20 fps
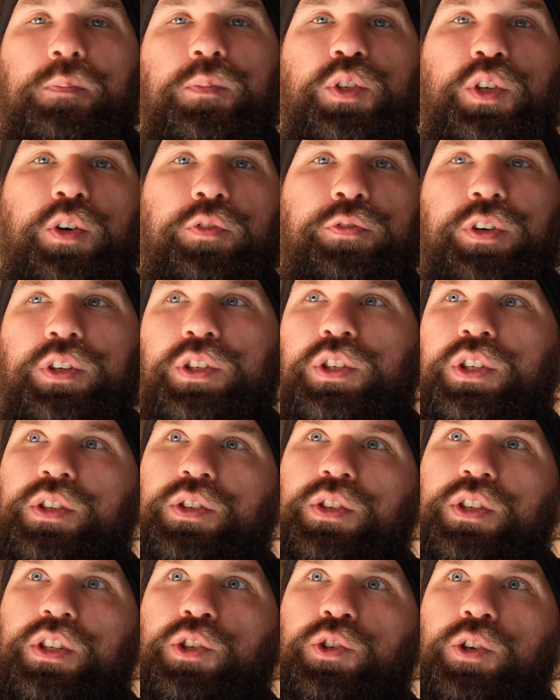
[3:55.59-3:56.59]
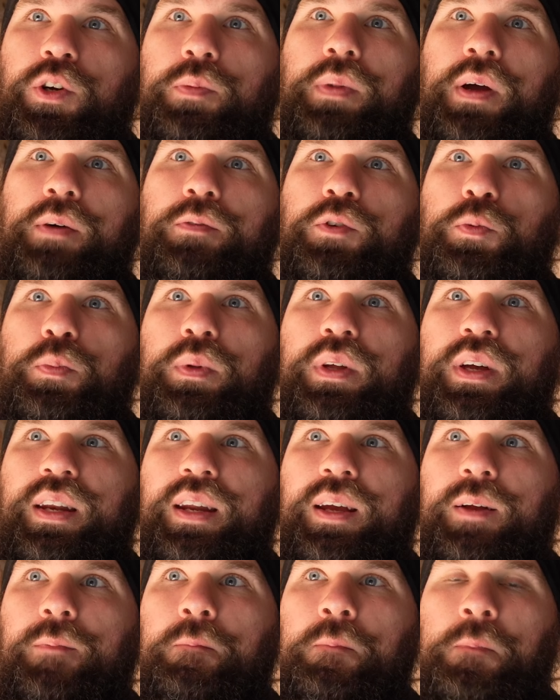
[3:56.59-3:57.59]
So for instance, this trip I was
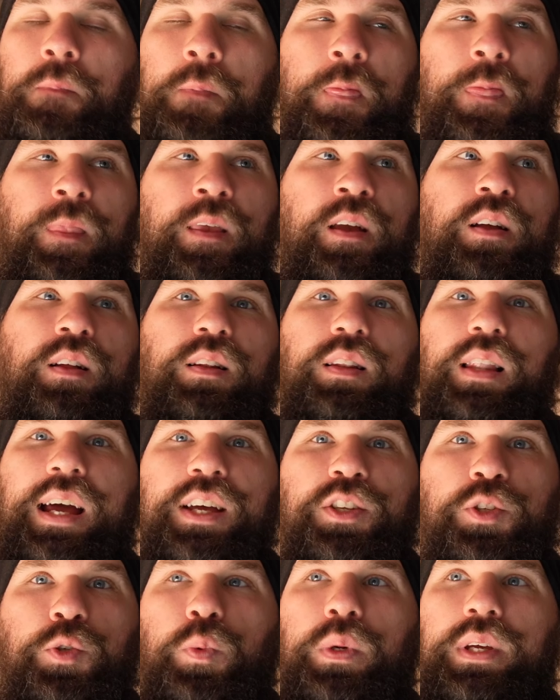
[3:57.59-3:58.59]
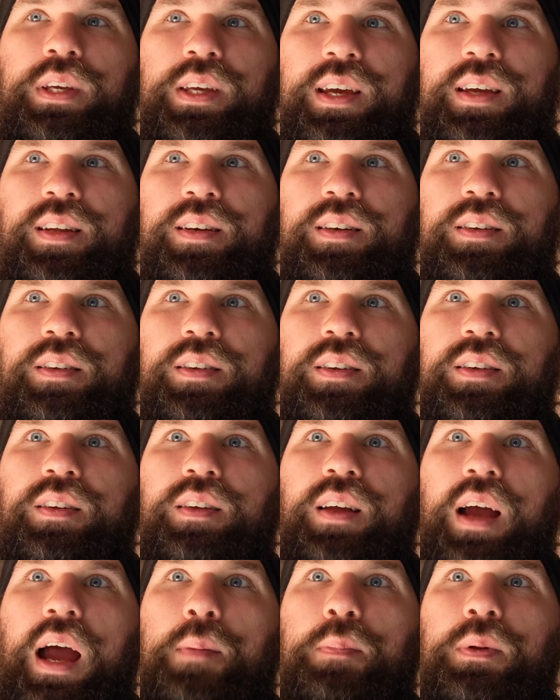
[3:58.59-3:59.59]
planning last weekend,
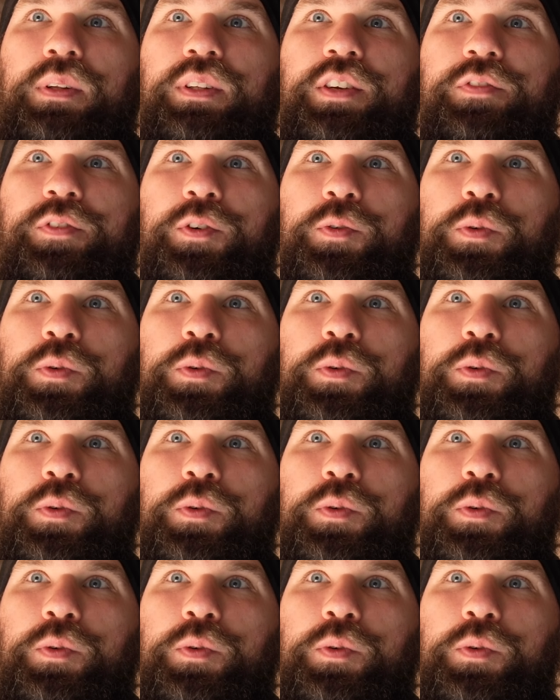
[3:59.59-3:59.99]
I believe it